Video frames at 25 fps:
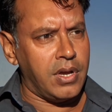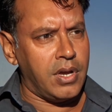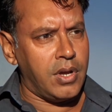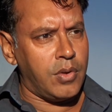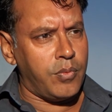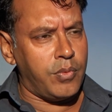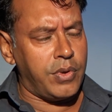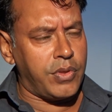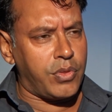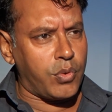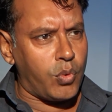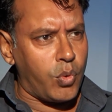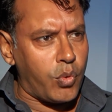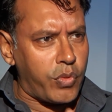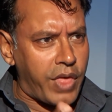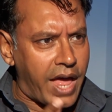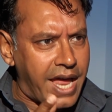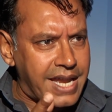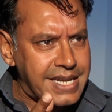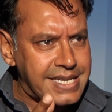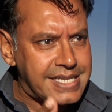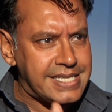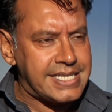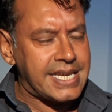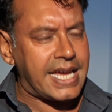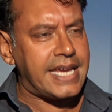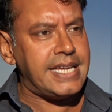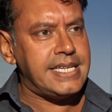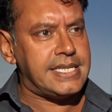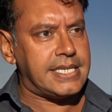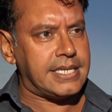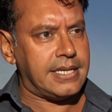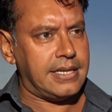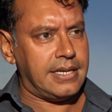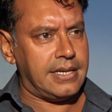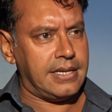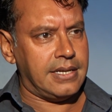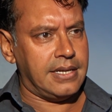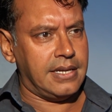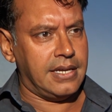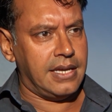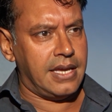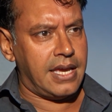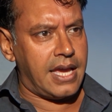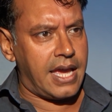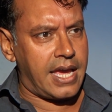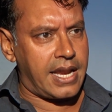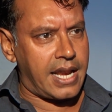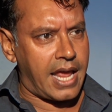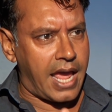with all that data?
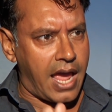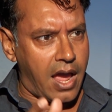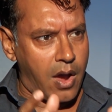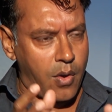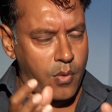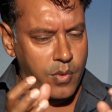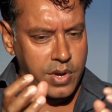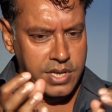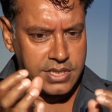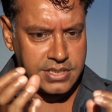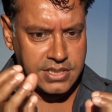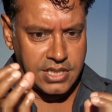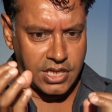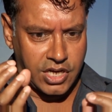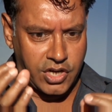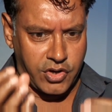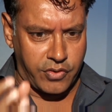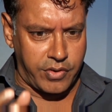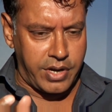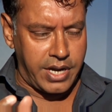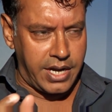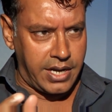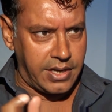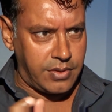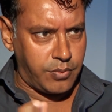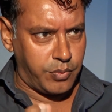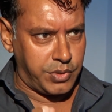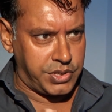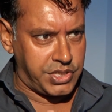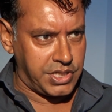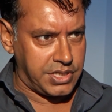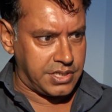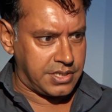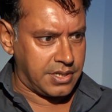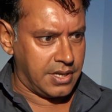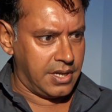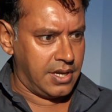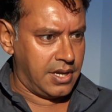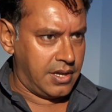And how is the grid, which is